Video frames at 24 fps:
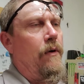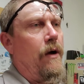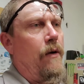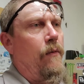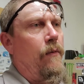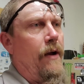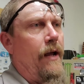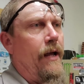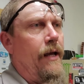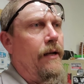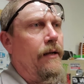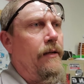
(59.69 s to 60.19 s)
I
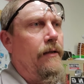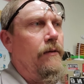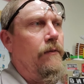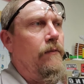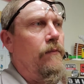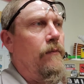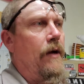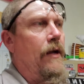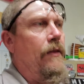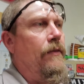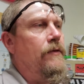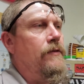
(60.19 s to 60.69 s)

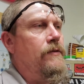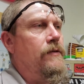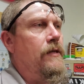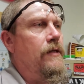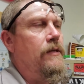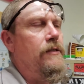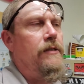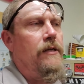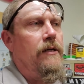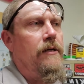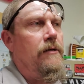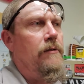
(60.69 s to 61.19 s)
ran the
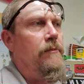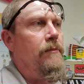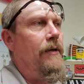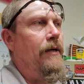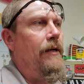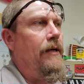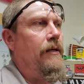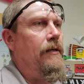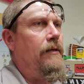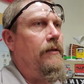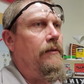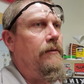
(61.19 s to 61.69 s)
system
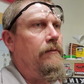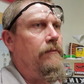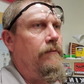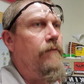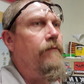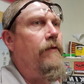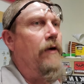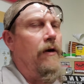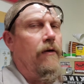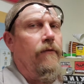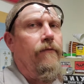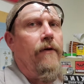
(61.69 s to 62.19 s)
and
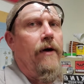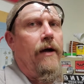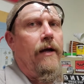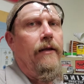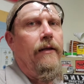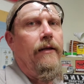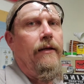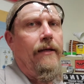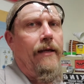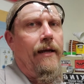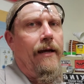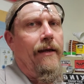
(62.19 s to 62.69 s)
verified
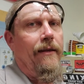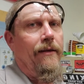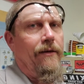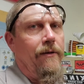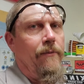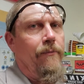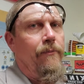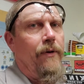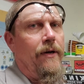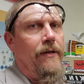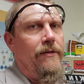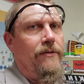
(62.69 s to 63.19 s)
that, yeah, the
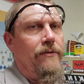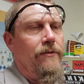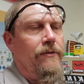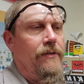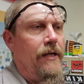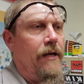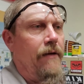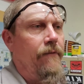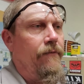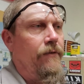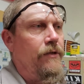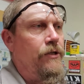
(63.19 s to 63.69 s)
compressor is
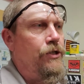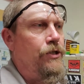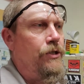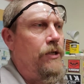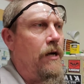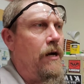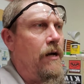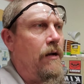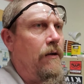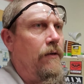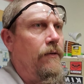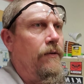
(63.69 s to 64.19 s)
definitely
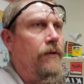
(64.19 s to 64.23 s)
shot on